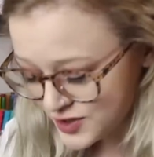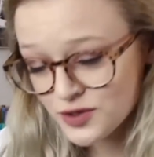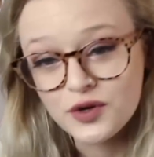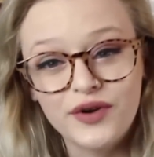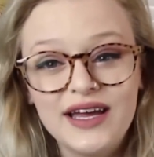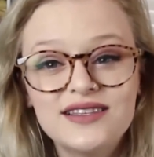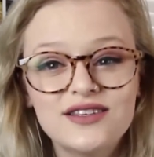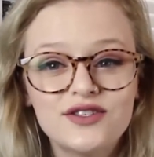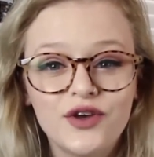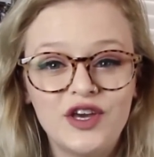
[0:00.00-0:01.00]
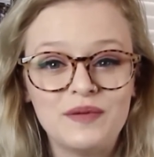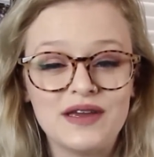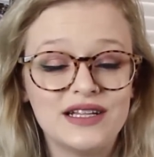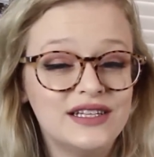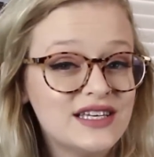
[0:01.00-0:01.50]
is regrets, so you can
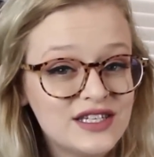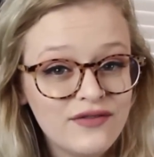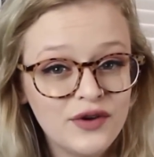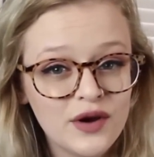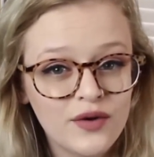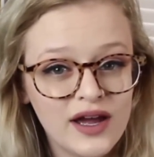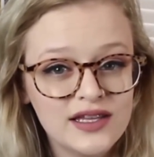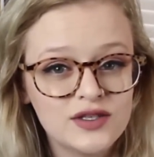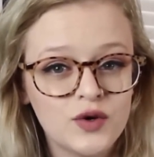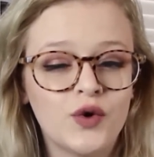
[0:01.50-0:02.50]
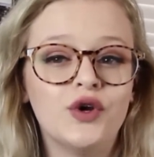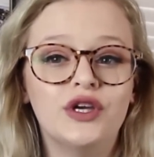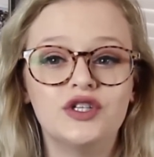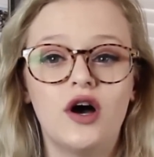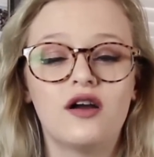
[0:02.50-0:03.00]
make a list of your regrets, or you
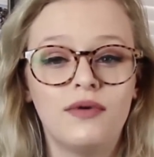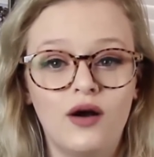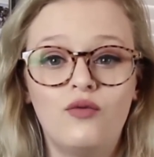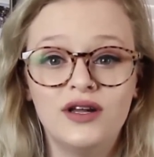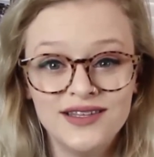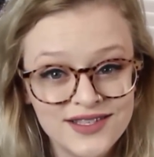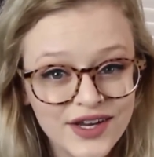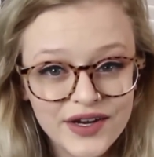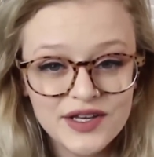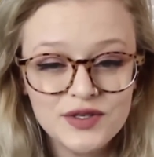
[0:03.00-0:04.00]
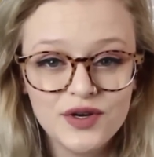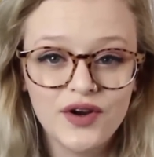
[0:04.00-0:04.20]
can talk about one serious